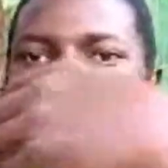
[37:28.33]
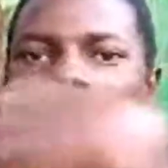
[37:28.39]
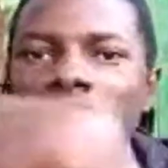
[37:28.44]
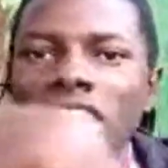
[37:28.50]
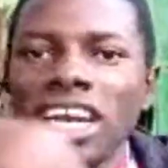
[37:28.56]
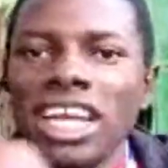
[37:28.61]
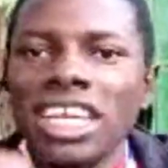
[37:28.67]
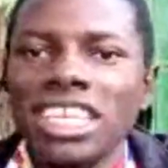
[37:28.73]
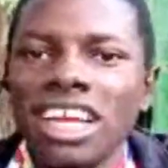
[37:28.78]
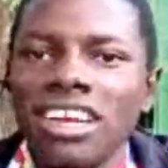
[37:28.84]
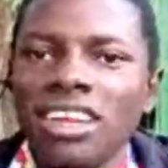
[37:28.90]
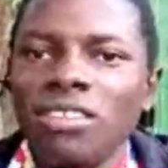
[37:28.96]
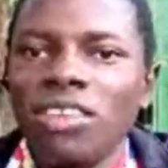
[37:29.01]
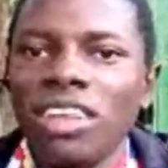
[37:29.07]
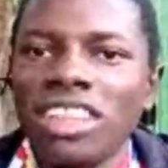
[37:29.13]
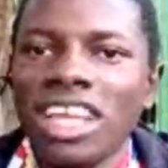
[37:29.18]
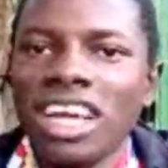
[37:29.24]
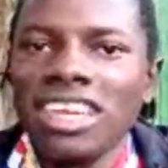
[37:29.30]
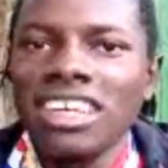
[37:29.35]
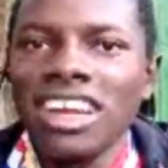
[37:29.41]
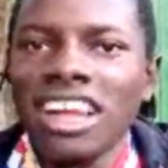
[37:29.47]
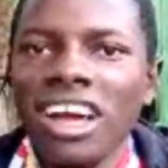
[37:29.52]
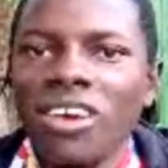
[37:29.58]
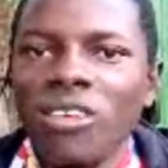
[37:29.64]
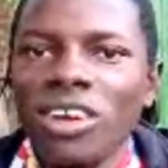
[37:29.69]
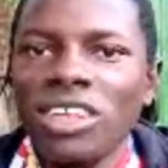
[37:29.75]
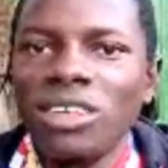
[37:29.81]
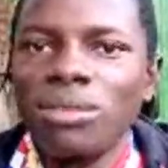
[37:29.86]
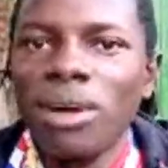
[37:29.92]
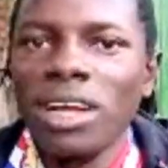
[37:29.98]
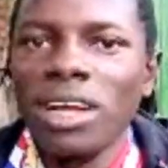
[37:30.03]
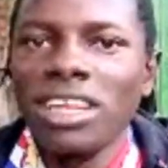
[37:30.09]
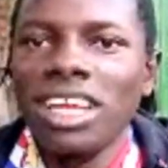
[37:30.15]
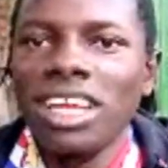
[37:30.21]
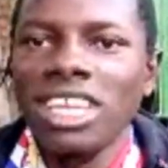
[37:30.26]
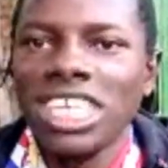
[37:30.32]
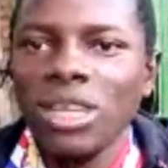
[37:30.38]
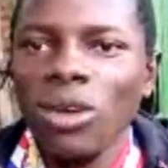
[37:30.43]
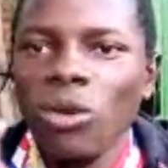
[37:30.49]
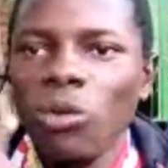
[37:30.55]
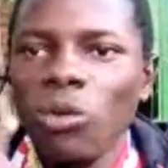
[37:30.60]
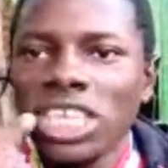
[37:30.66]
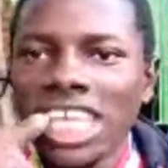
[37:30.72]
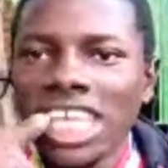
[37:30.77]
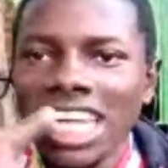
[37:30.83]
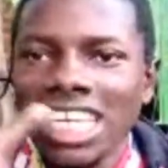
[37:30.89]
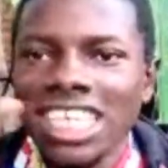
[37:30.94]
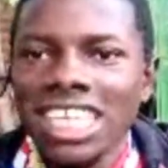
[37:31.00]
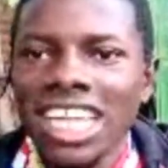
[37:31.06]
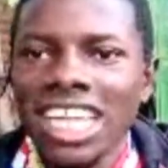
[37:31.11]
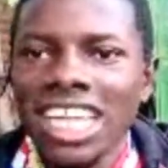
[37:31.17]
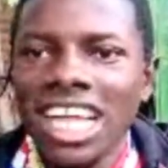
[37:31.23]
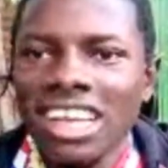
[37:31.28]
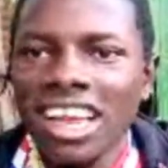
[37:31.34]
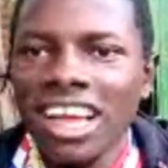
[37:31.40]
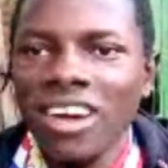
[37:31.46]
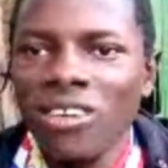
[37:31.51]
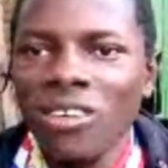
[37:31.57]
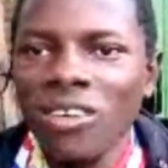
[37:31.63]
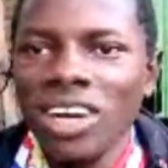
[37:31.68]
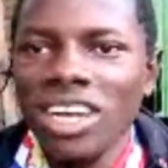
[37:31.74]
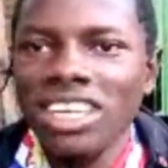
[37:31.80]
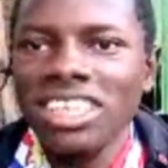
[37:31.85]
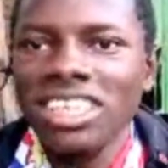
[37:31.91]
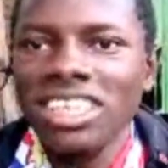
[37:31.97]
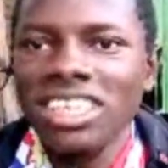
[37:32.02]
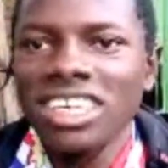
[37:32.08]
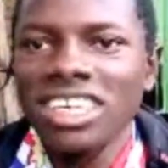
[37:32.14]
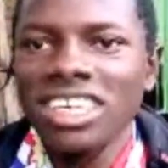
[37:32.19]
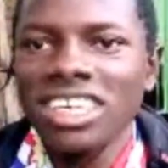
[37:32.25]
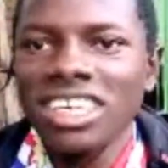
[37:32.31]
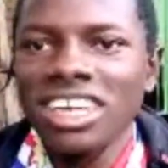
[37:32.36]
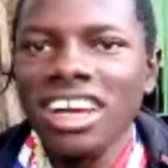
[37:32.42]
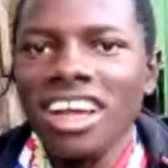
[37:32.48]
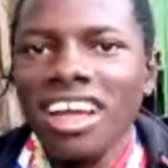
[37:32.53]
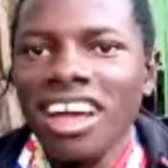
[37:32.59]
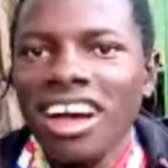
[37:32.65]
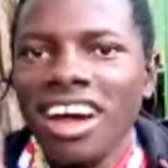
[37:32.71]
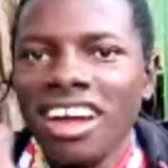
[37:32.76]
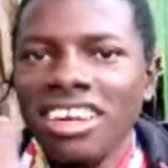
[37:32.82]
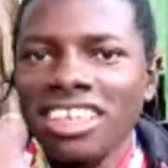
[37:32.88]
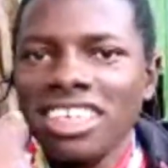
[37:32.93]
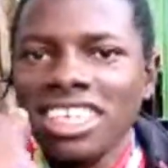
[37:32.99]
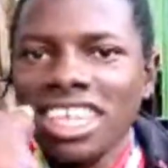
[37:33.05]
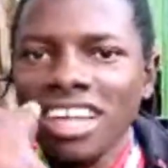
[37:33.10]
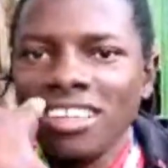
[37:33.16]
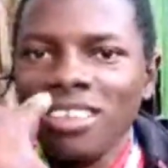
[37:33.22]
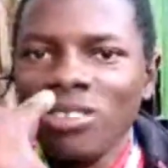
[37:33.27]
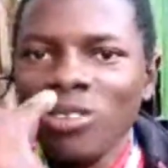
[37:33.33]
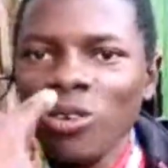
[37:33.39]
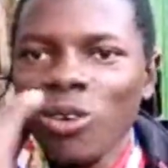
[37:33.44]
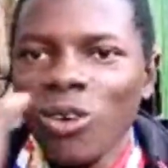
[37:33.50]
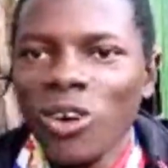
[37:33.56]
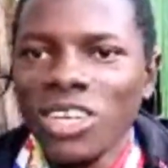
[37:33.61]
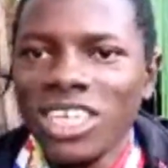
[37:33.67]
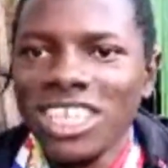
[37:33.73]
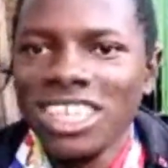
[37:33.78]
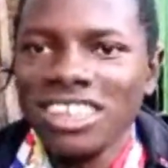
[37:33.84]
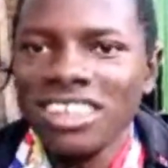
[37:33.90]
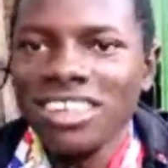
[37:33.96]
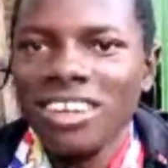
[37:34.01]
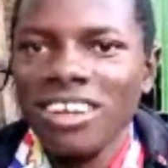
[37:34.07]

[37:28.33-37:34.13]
we don't understand even that language, but we search that language and started to watch it.